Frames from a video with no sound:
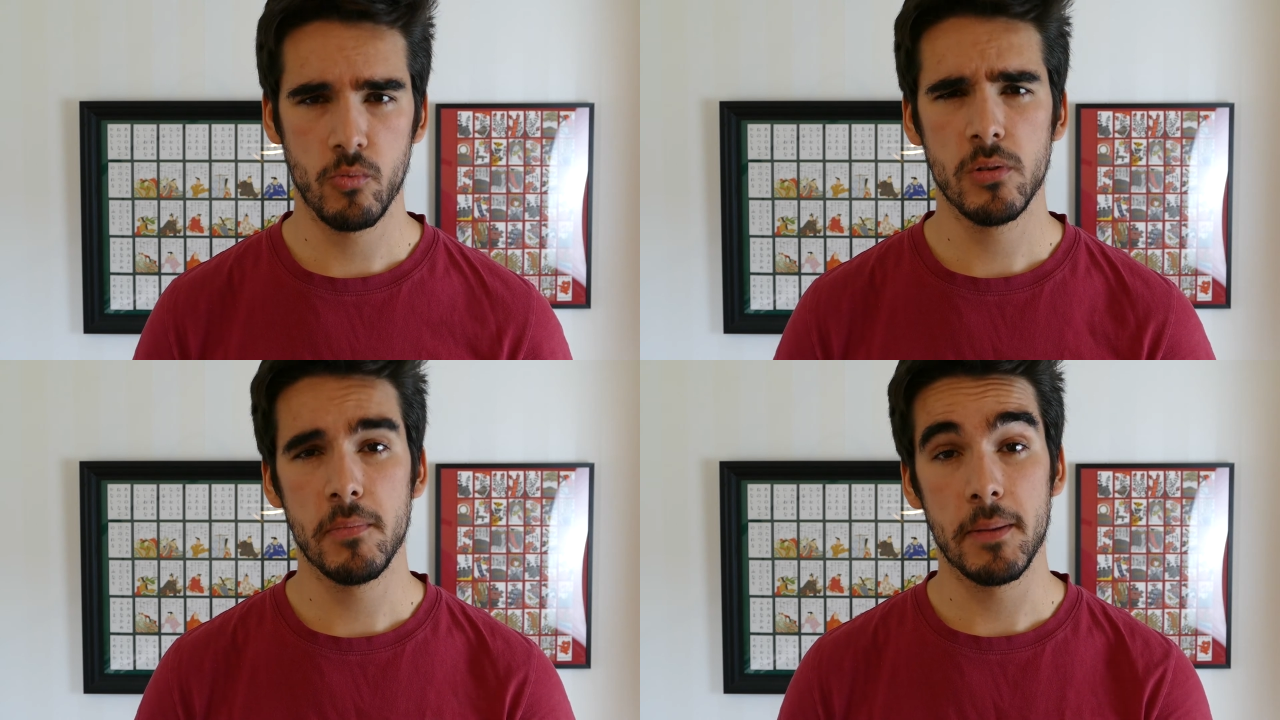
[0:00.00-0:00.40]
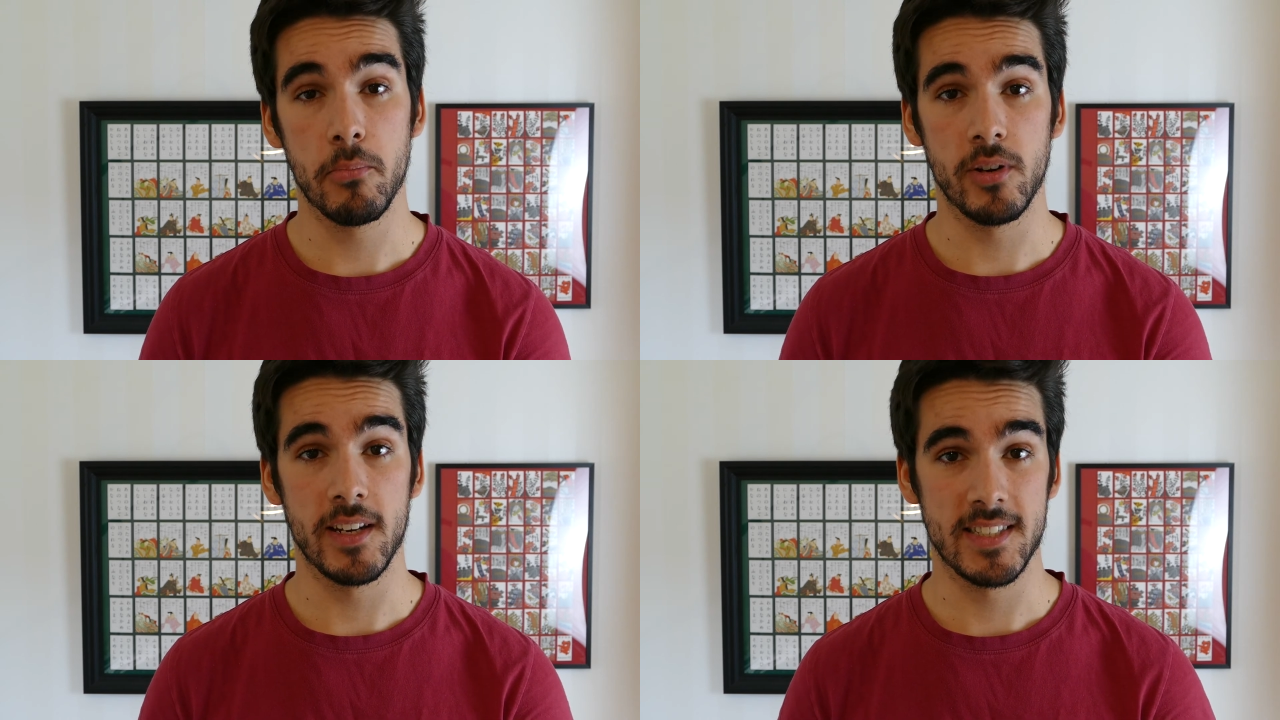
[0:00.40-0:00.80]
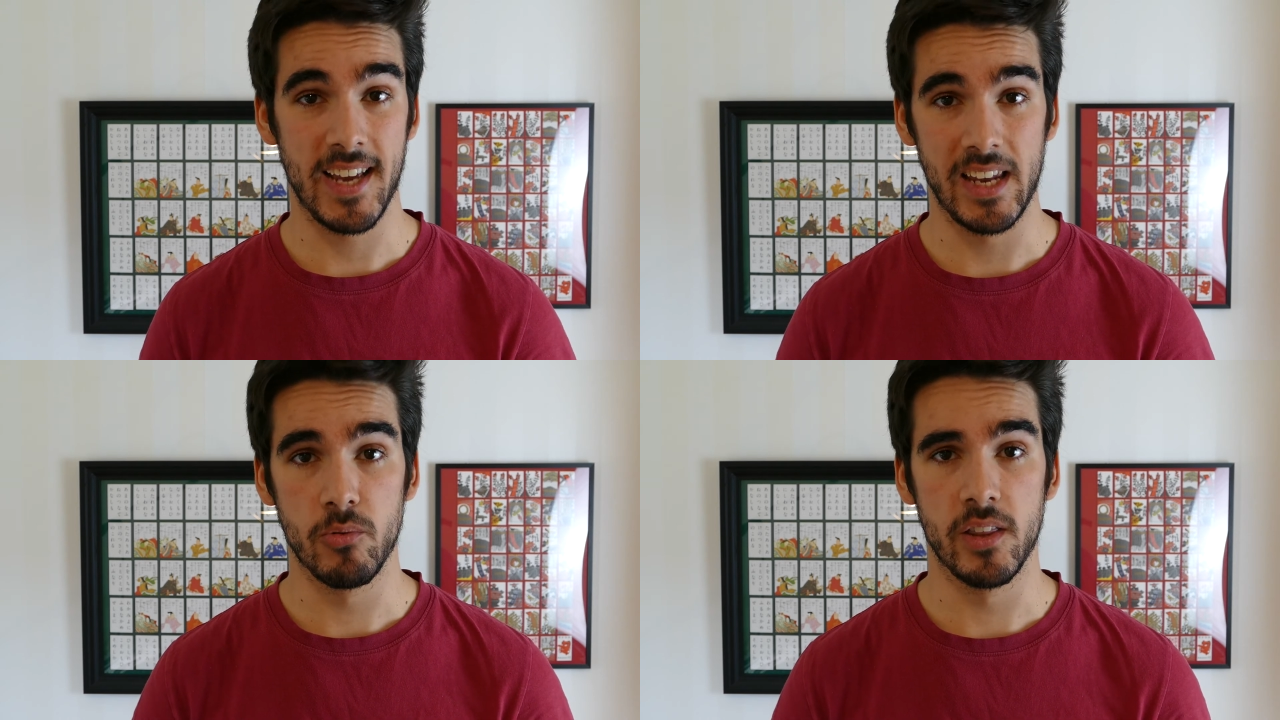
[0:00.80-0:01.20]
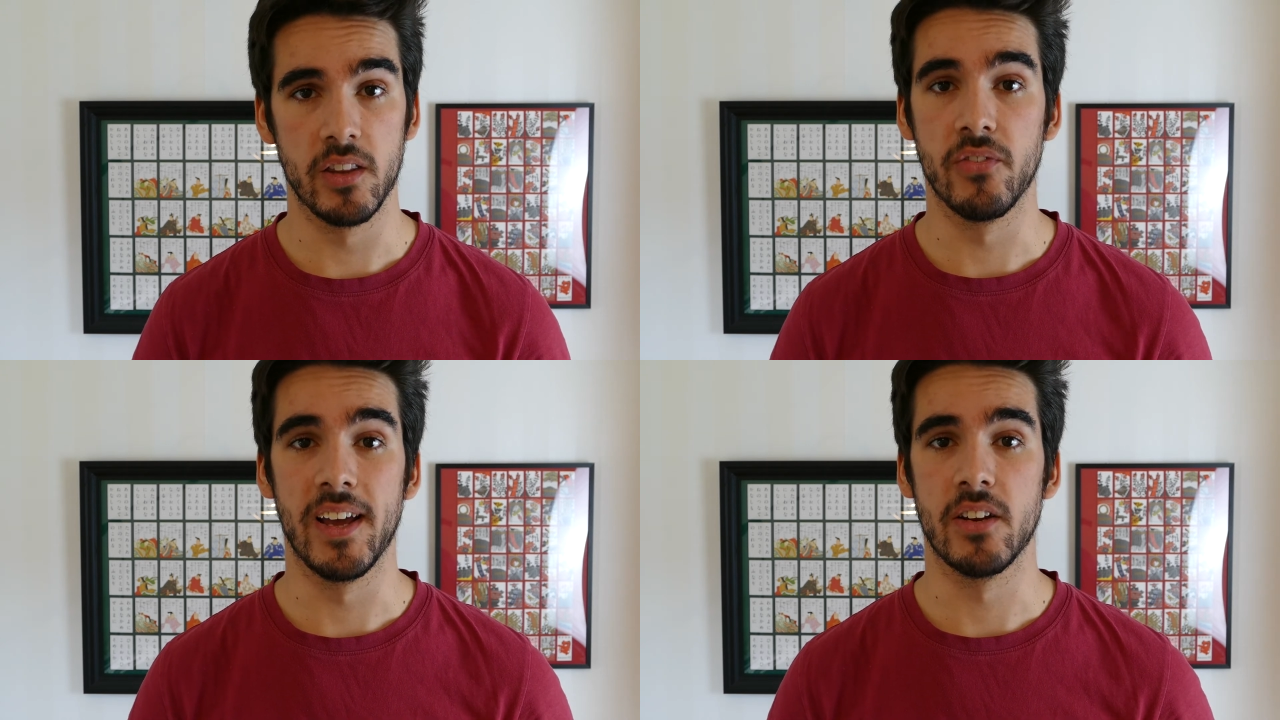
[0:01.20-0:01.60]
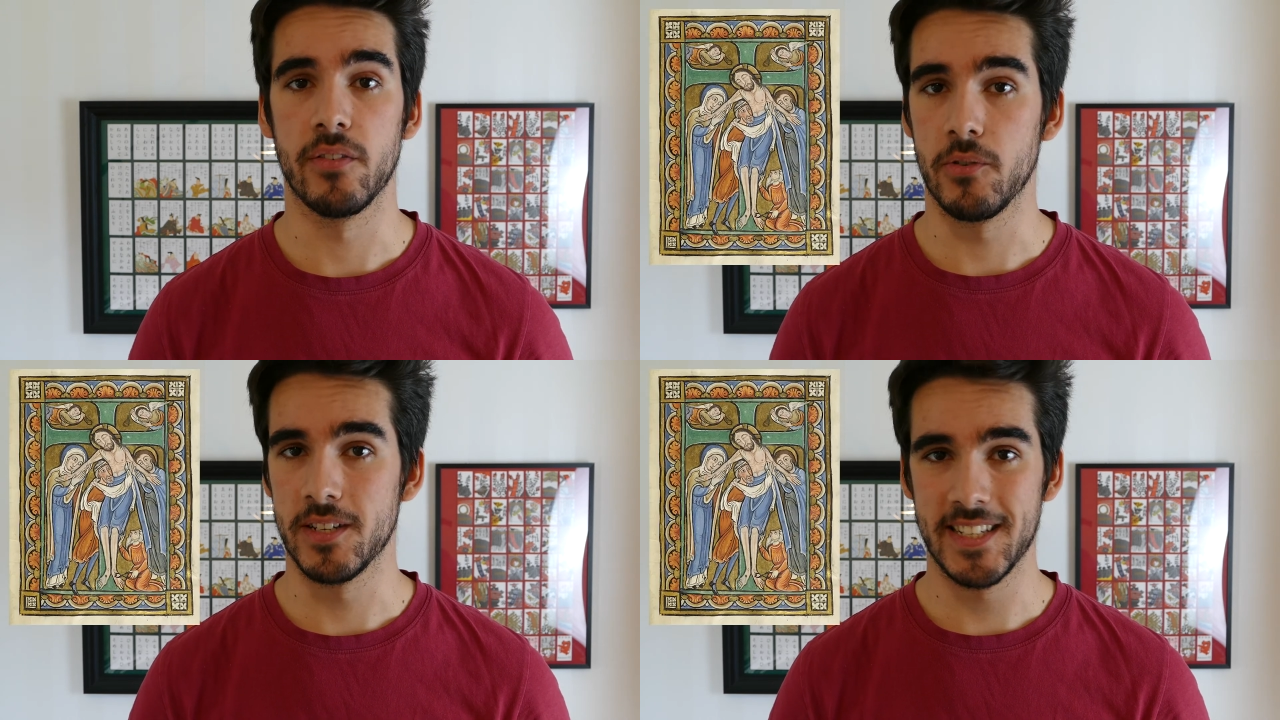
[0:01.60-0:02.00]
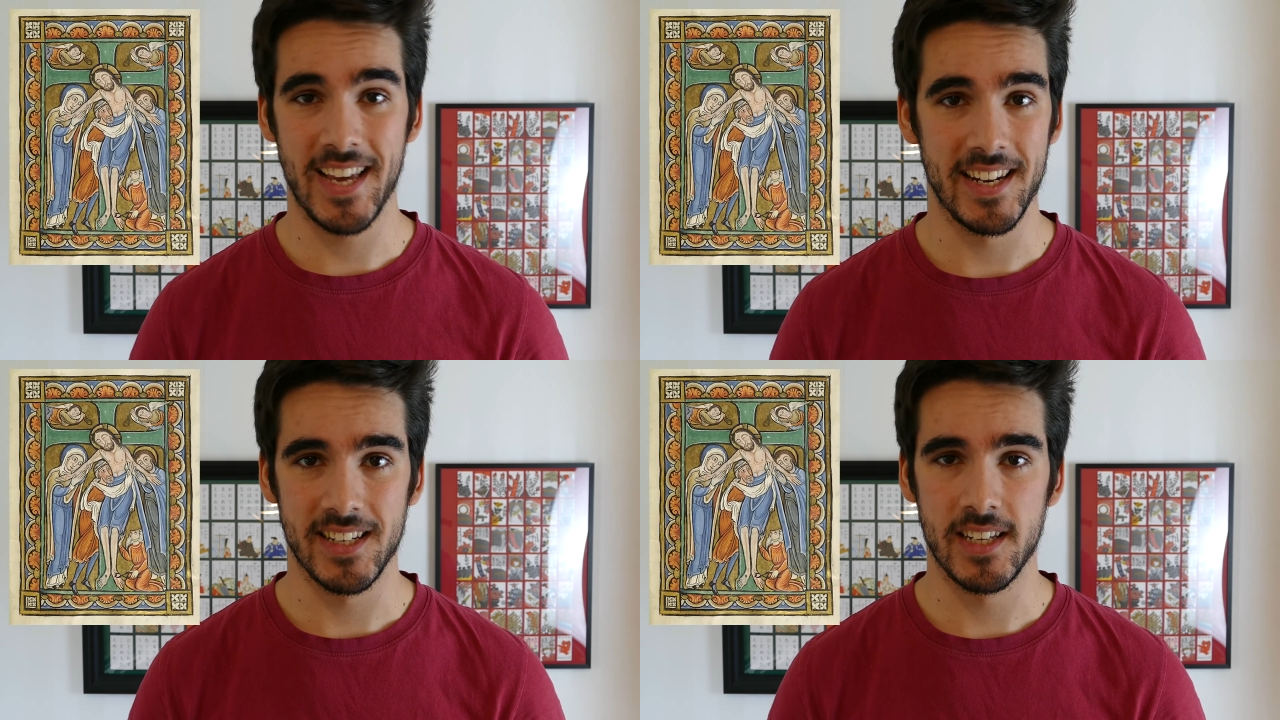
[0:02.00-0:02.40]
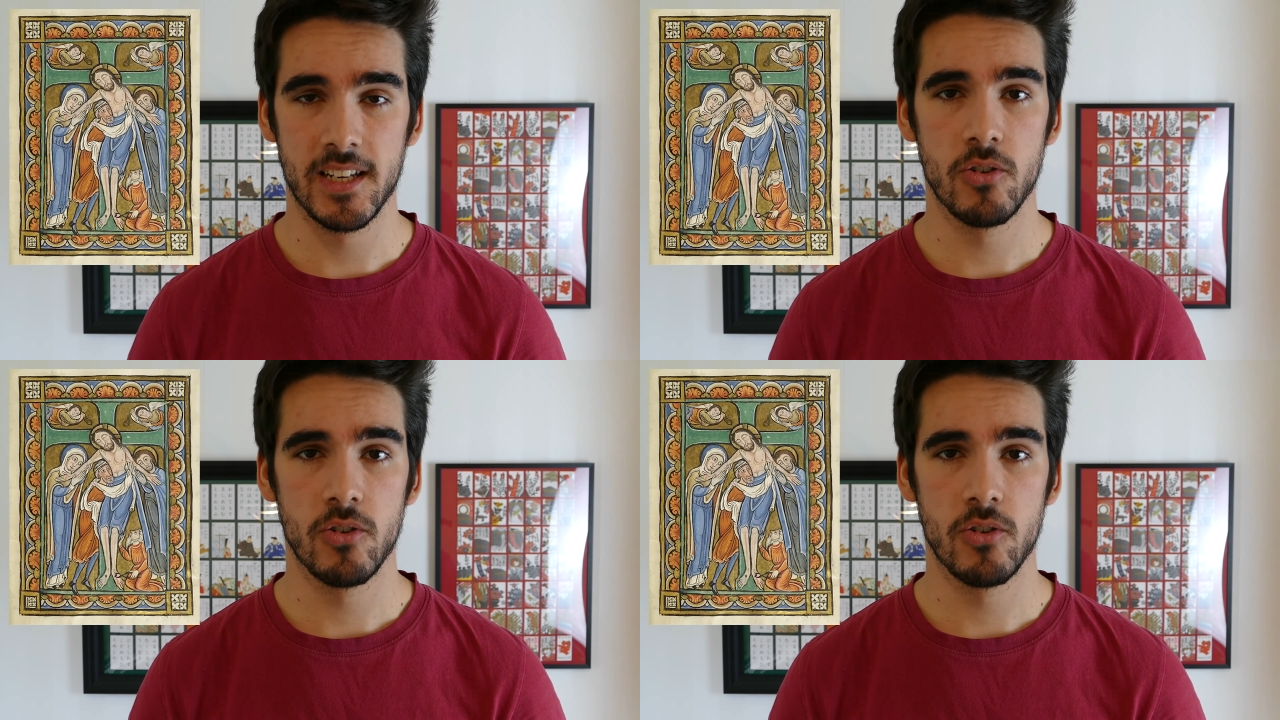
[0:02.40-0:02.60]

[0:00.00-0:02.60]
would be put aside with the advent of Christianity,